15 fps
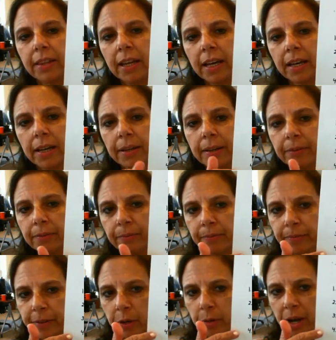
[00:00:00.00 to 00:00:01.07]
The
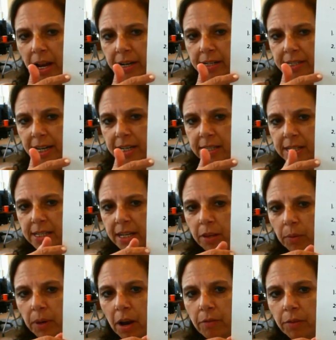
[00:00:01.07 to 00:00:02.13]
United States is in
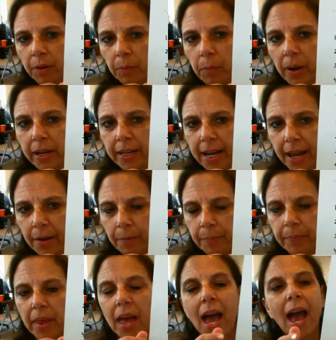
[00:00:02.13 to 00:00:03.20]
the recovery right now.
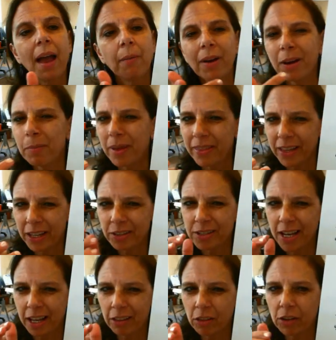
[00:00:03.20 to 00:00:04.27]
I recommend that you
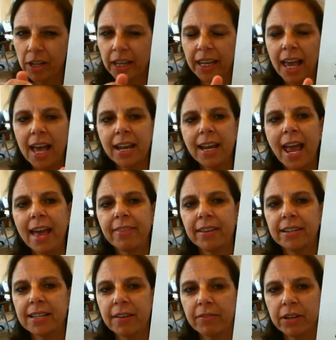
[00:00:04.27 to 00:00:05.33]
take a look again at the
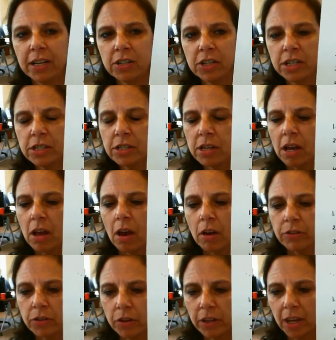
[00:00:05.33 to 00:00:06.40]
definitions
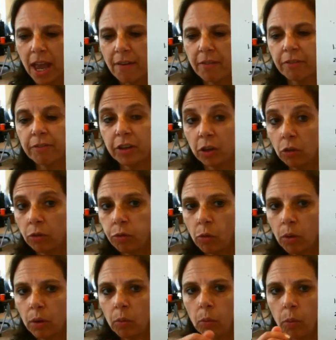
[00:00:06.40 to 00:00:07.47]
so that you have a feel
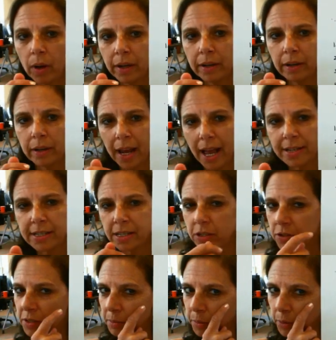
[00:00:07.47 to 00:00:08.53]
for what
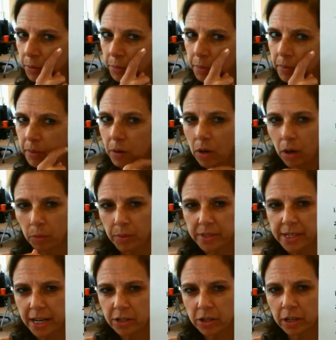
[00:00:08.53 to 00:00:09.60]
constitutes a boom, a
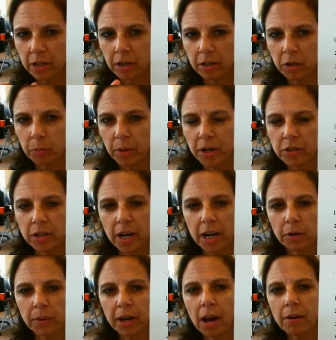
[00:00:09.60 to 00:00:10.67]
recession, a depression, and
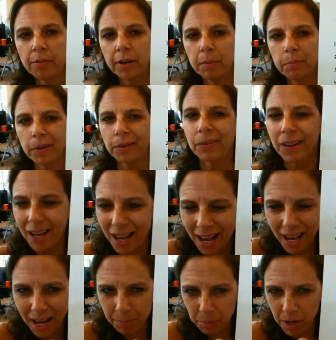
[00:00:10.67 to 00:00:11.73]
a recovery, but
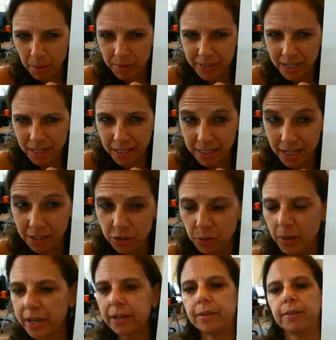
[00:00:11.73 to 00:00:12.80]
I promise not to test you
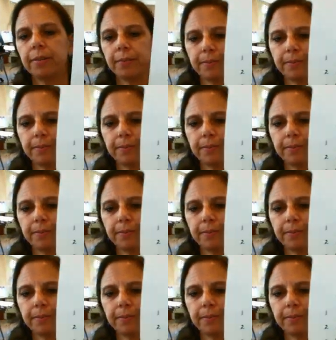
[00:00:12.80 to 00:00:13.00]
on it.